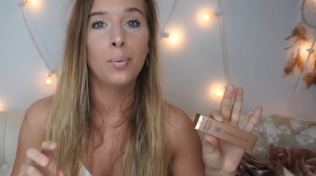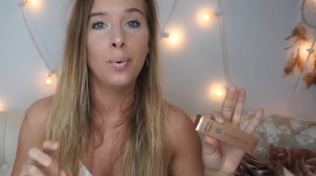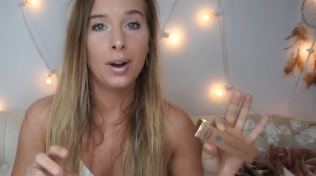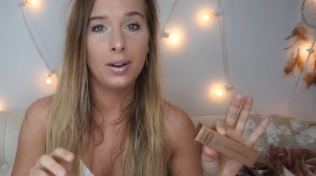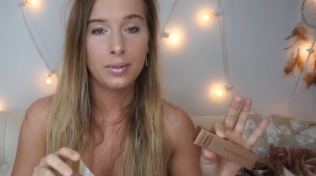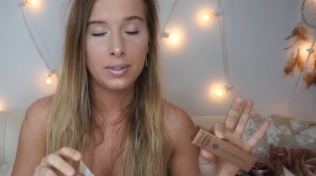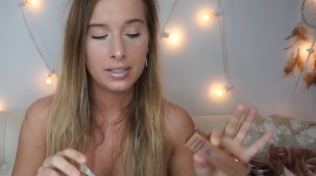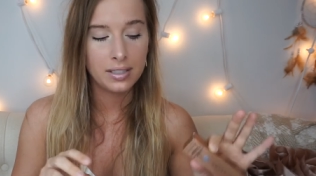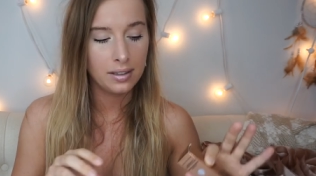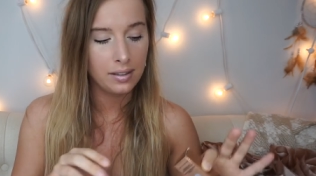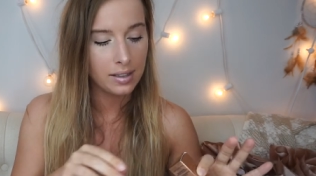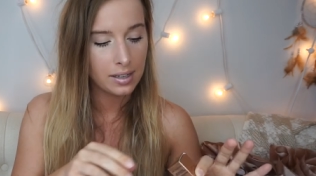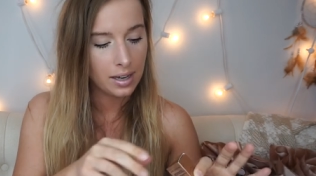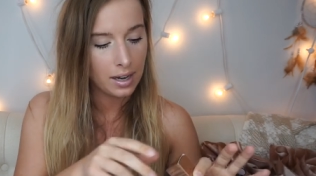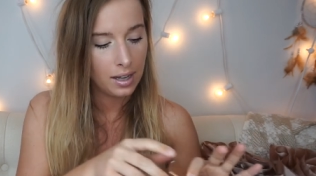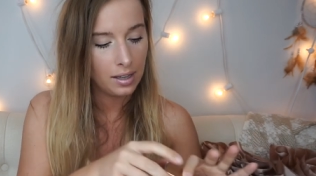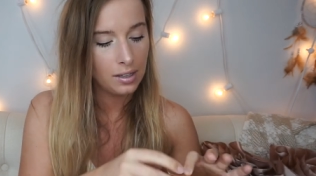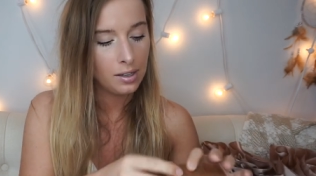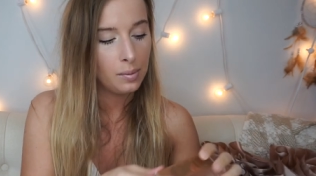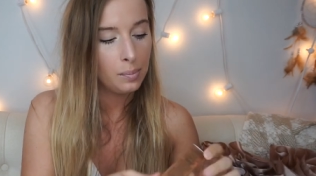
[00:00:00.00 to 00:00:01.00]
One was in the
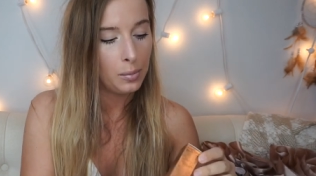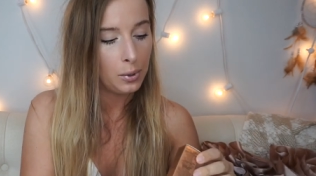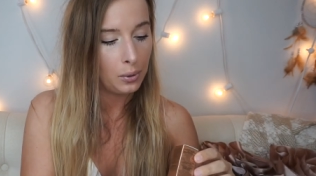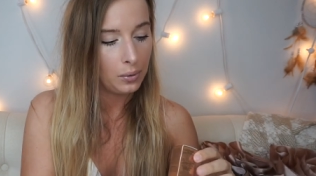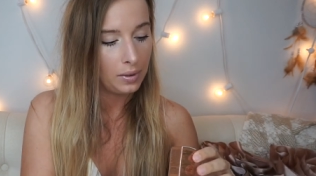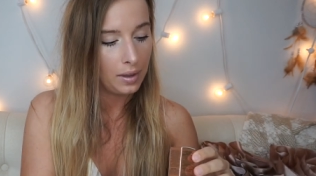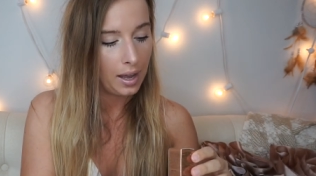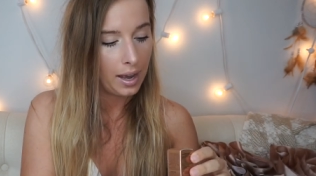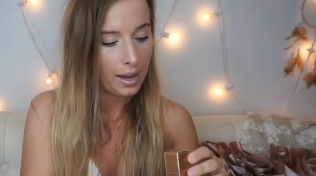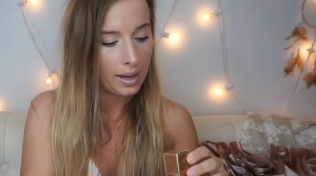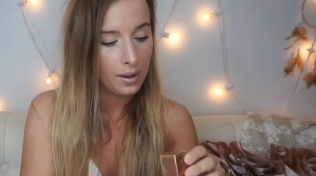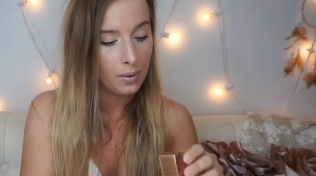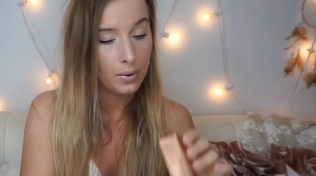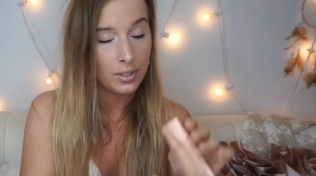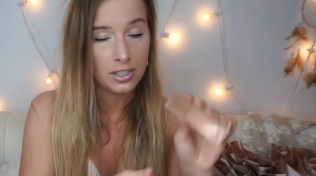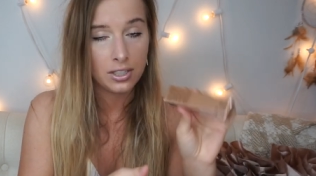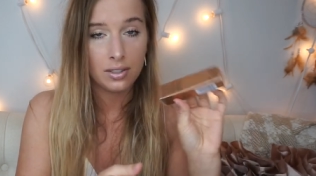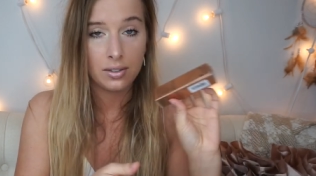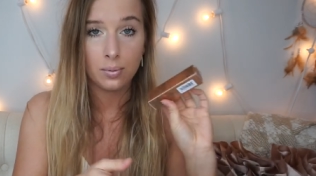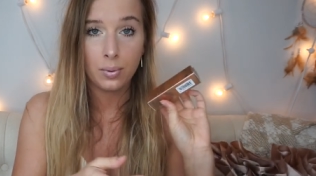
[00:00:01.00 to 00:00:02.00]
color Moonlight,
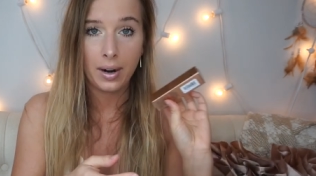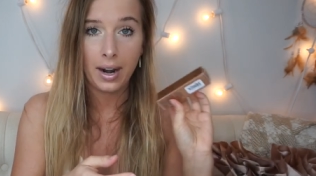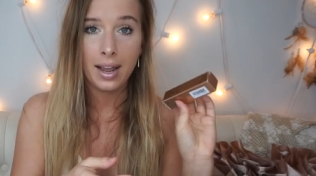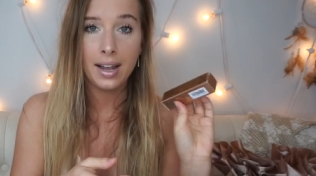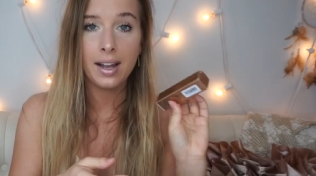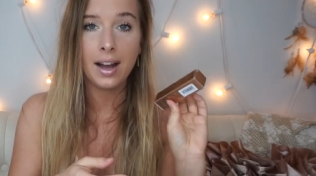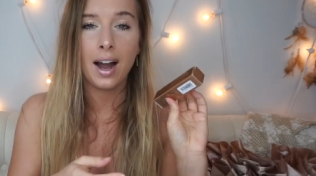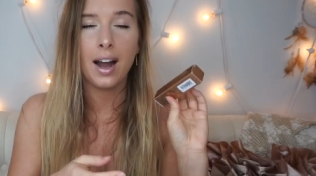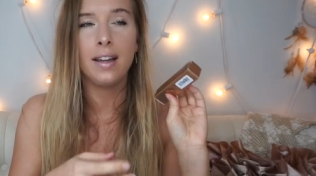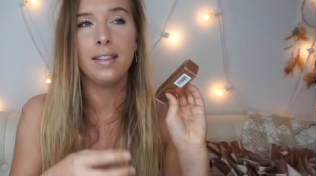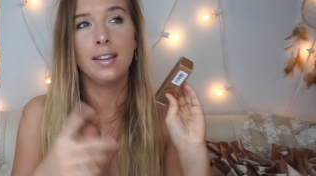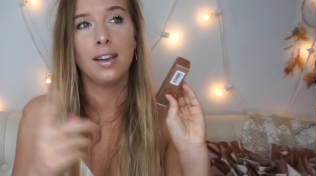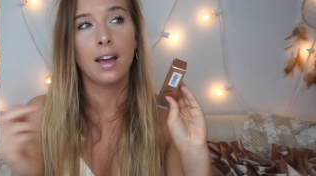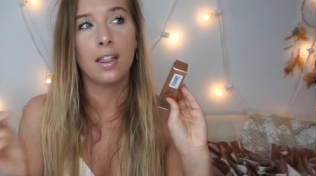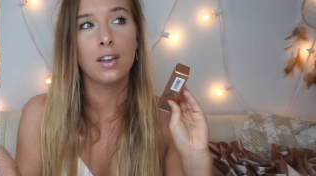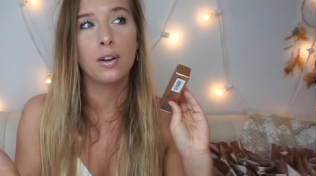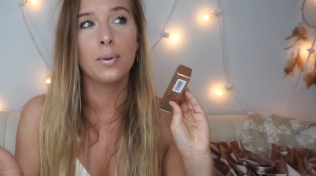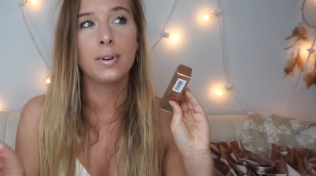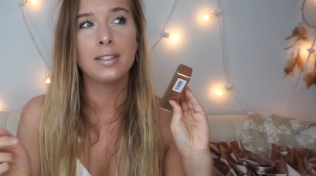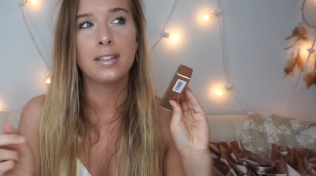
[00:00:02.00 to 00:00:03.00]
which is what I got, and the
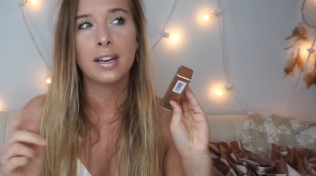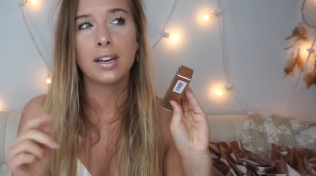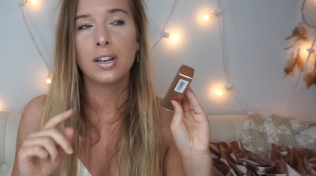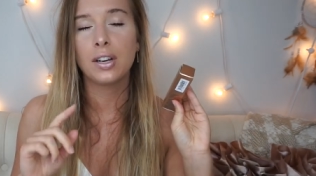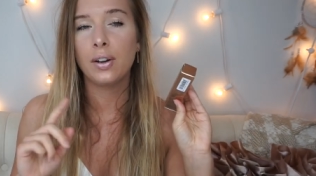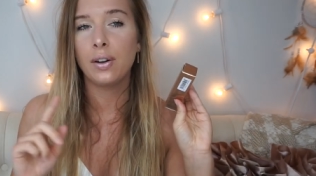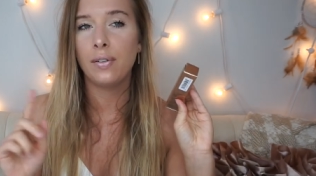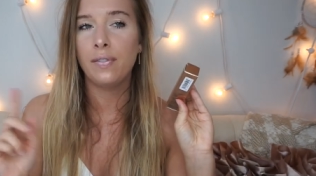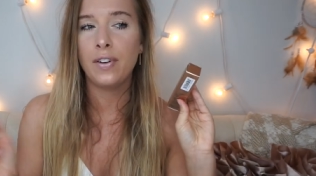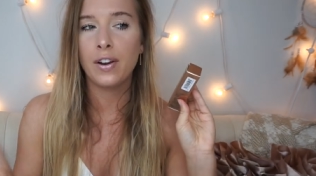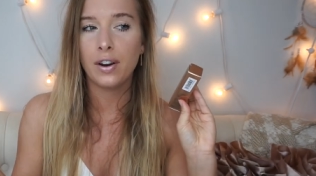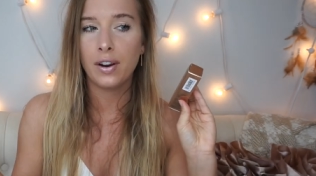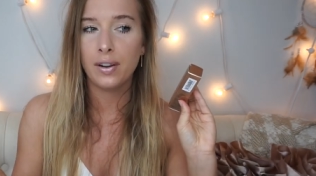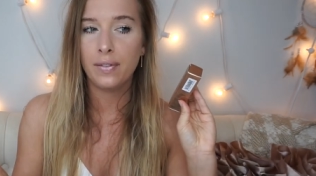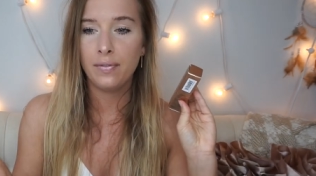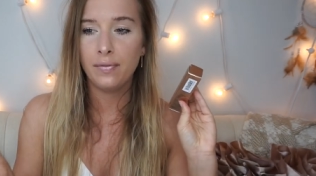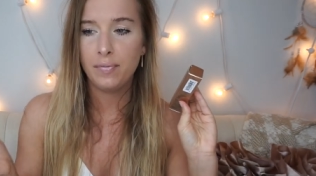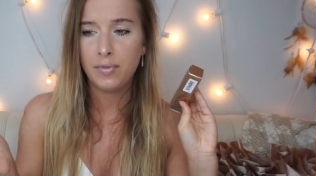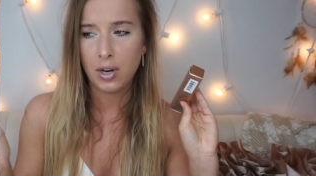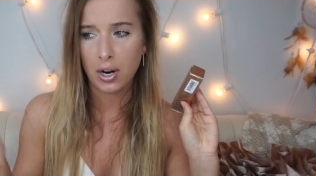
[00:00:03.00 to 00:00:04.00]
other was like a, a
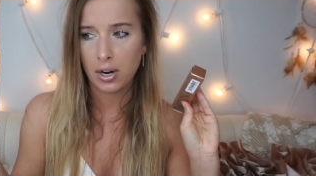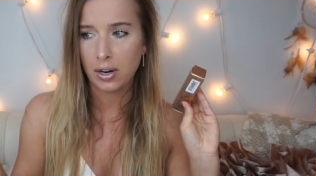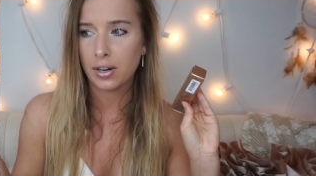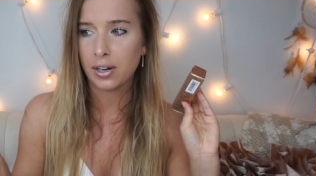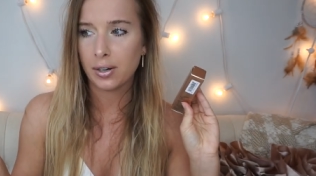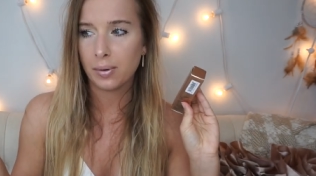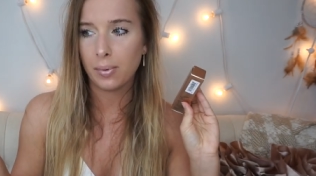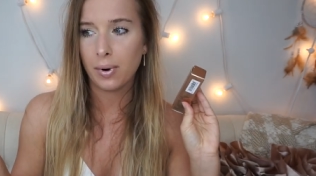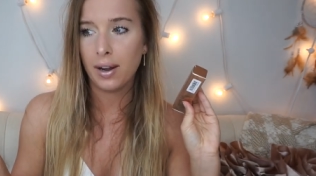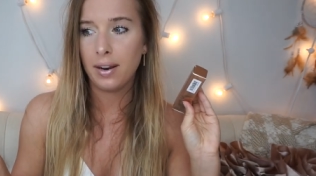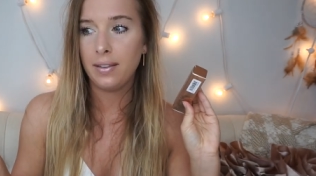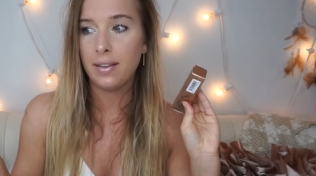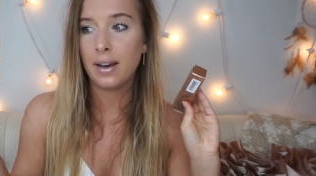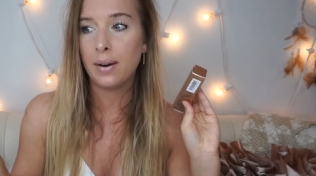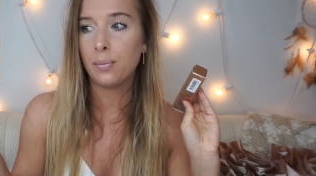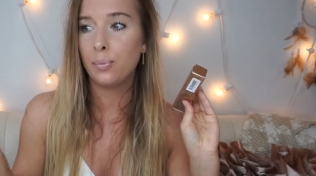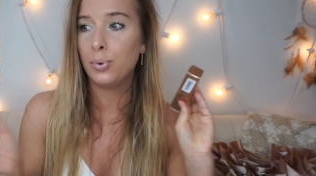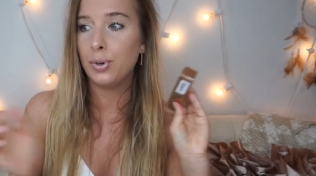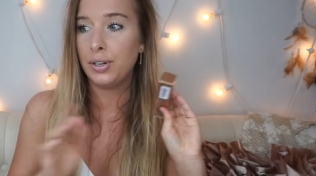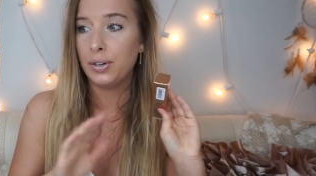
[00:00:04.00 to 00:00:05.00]
very darker one
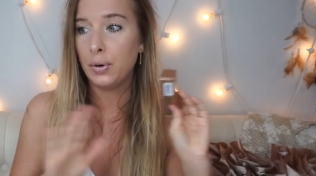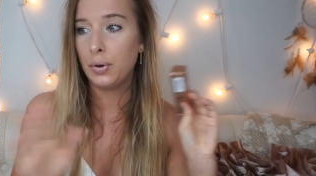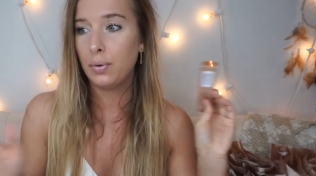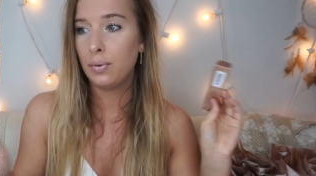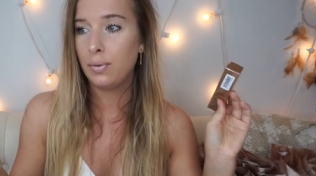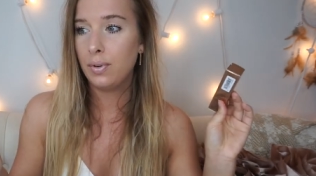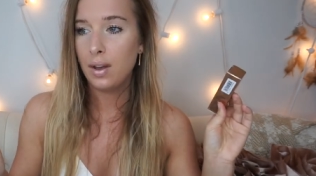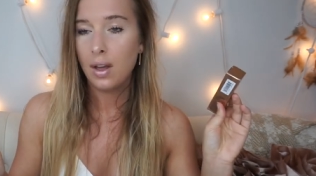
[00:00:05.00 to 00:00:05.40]
that wouldn't